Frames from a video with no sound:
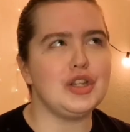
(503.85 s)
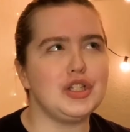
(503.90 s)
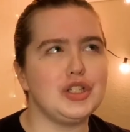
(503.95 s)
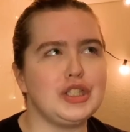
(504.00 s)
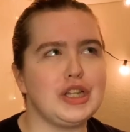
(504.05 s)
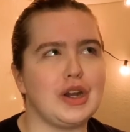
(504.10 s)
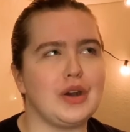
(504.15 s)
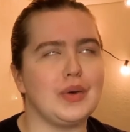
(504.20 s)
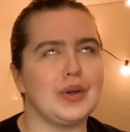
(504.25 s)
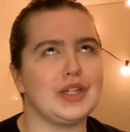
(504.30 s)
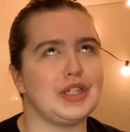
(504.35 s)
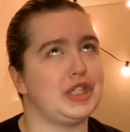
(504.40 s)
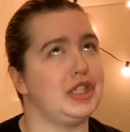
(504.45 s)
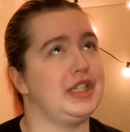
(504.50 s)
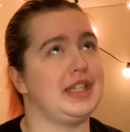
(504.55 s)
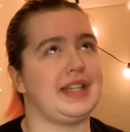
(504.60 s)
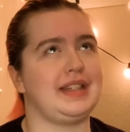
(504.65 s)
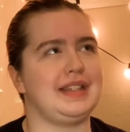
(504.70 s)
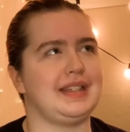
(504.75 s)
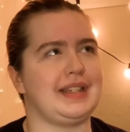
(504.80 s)
So
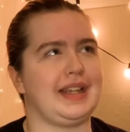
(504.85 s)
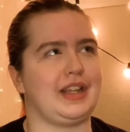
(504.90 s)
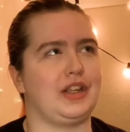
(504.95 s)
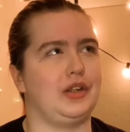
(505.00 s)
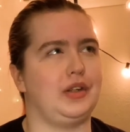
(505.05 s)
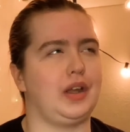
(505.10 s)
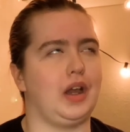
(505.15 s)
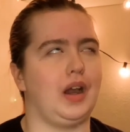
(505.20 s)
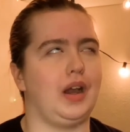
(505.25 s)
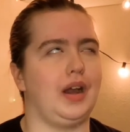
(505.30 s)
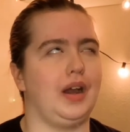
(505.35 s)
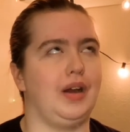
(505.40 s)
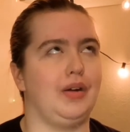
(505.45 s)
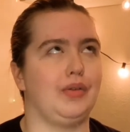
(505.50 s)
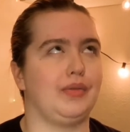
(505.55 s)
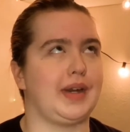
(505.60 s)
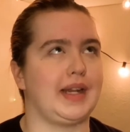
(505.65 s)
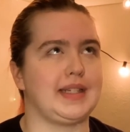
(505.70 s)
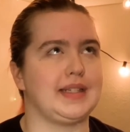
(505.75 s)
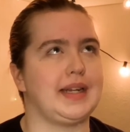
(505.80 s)
she's at this like
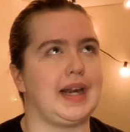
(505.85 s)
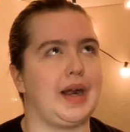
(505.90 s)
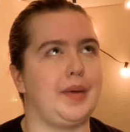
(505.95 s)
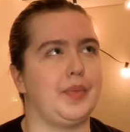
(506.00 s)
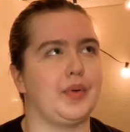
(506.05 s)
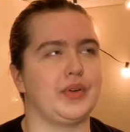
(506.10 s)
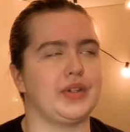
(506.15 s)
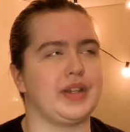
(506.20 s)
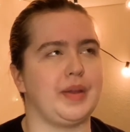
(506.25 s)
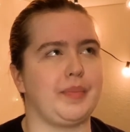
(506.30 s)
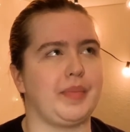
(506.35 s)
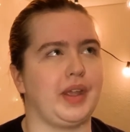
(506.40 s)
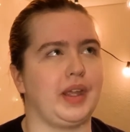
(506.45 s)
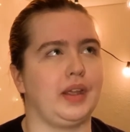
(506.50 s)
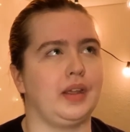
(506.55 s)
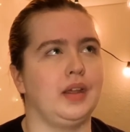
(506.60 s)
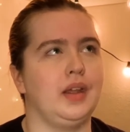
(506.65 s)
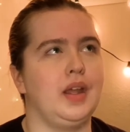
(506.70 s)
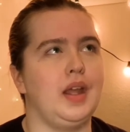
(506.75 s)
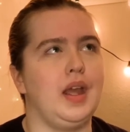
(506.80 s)
rest stop or
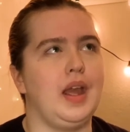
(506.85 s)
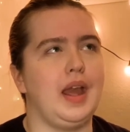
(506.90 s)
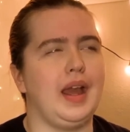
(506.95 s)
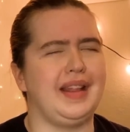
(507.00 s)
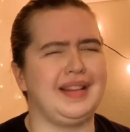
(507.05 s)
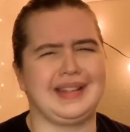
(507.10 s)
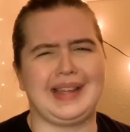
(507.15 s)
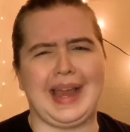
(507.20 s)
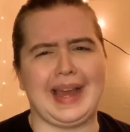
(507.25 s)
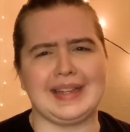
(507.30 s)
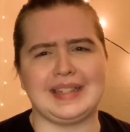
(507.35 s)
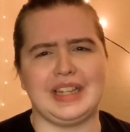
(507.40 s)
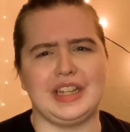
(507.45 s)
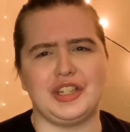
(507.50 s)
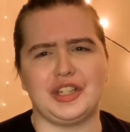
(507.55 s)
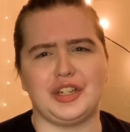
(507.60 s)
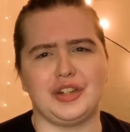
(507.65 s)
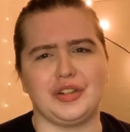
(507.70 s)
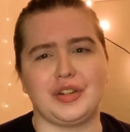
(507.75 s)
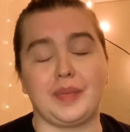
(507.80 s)
something, at the gas
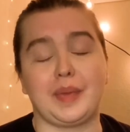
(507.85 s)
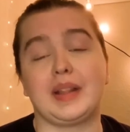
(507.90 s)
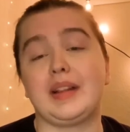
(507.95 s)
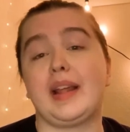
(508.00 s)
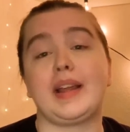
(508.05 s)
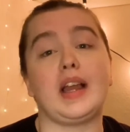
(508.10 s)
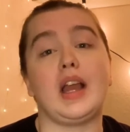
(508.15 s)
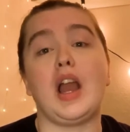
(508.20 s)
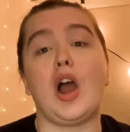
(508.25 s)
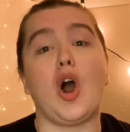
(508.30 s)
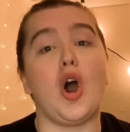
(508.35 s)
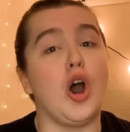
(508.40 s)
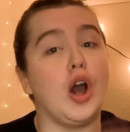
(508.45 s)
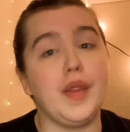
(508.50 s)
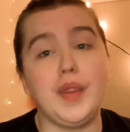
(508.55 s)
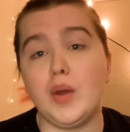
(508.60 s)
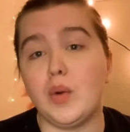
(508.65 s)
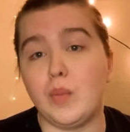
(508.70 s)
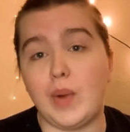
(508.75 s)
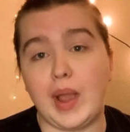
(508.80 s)
station or something, like
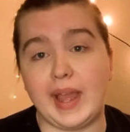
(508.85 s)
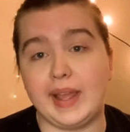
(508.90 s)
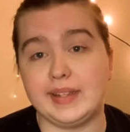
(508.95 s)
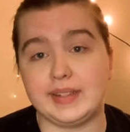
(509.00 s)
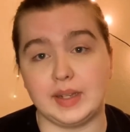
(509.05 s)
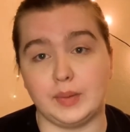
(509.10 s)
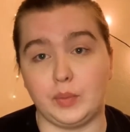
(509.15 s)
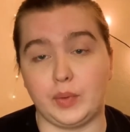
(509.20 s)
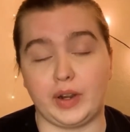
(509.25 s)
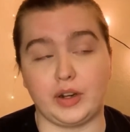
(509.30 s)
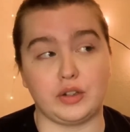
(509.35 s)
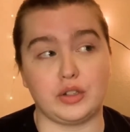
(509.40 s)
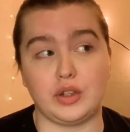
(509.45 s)
on the way somewhere.